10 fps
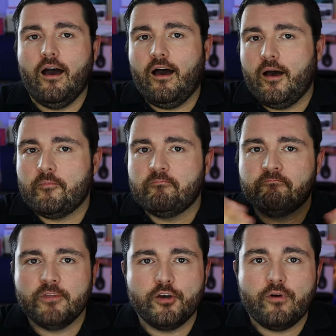
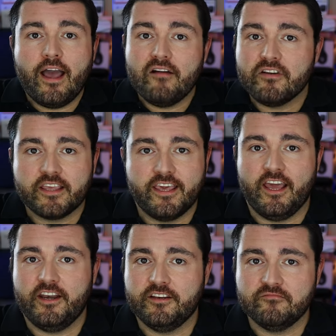um, you know, I have a
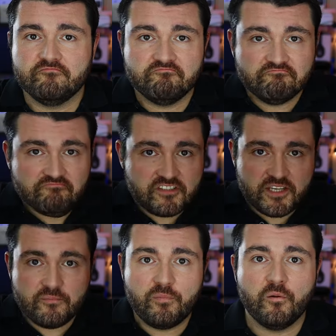Canon
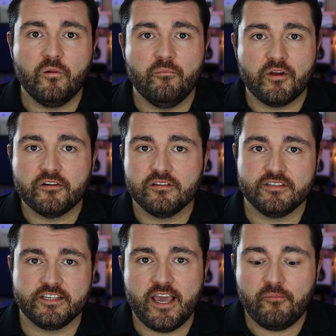simple
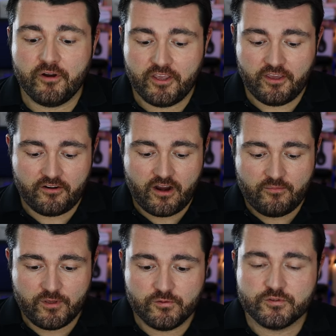mirrorless camera here.
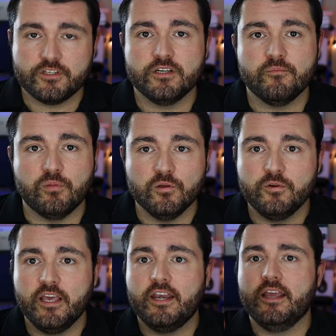I'm using a Blue
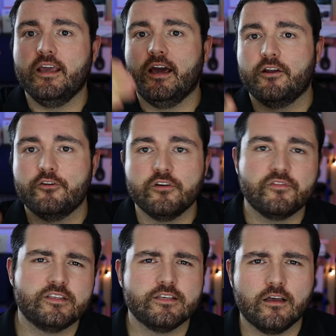Yeti. I don't know
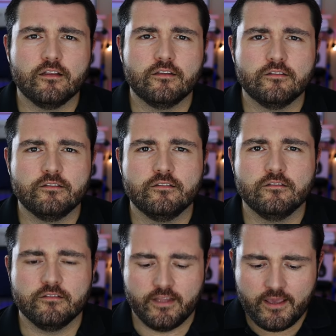if it's on
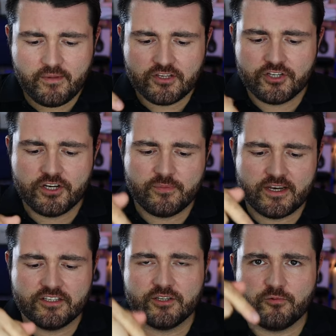the image here, but
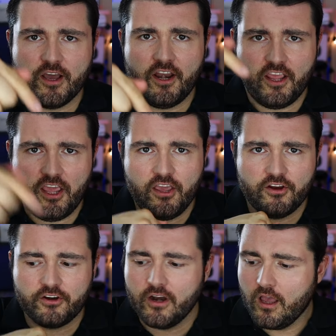it's right
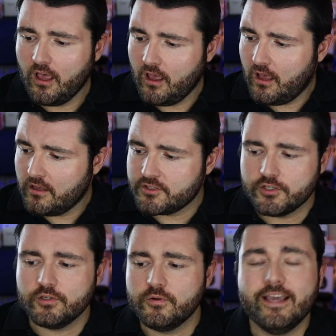here.
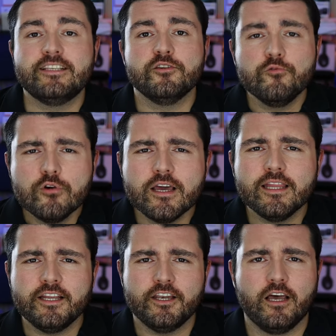So it's
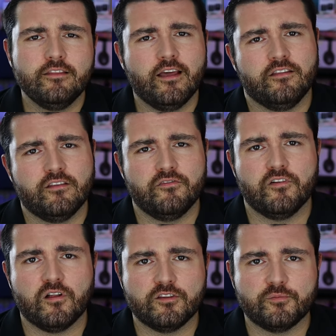really not that
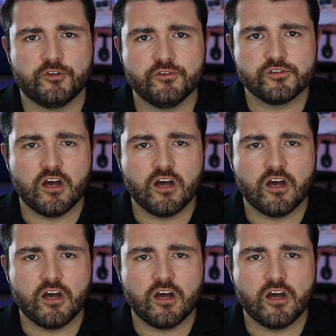difficult to produce